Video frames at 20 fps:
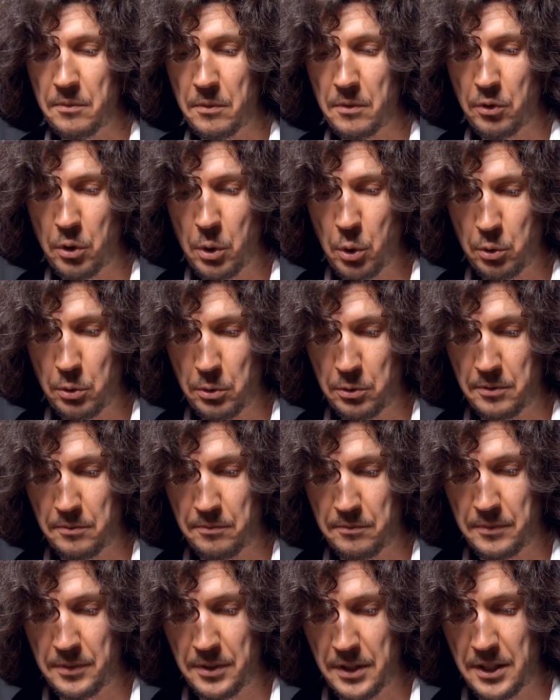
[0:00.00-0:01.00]
Note
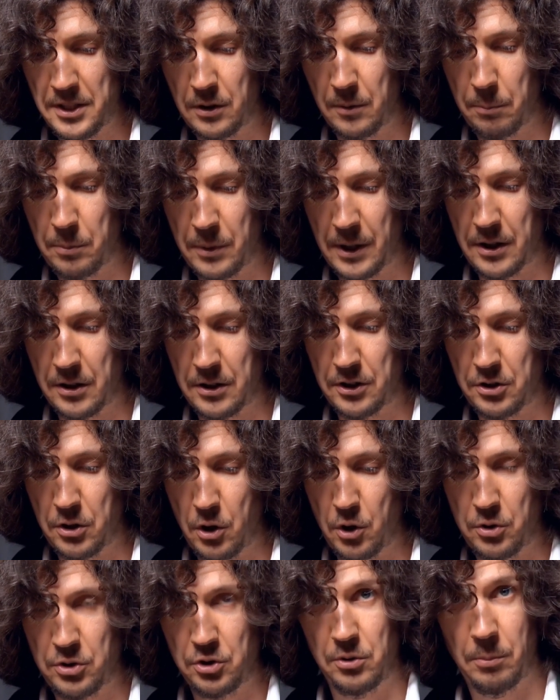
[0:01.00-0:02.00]
that the plus is
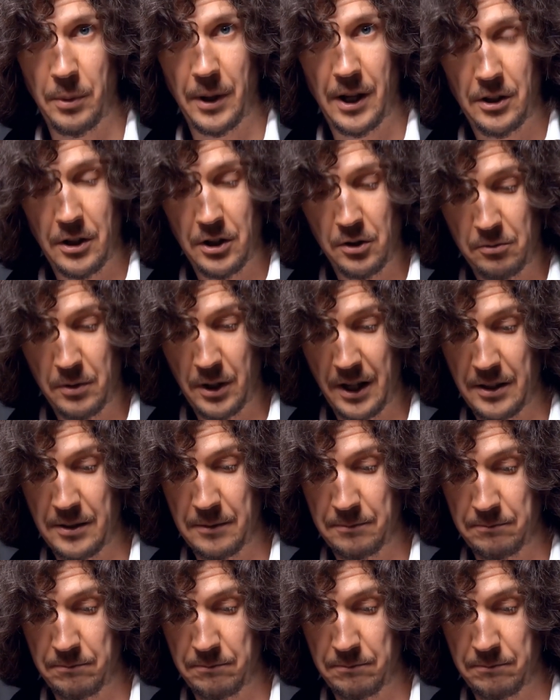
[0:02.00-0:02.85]
also marked in red,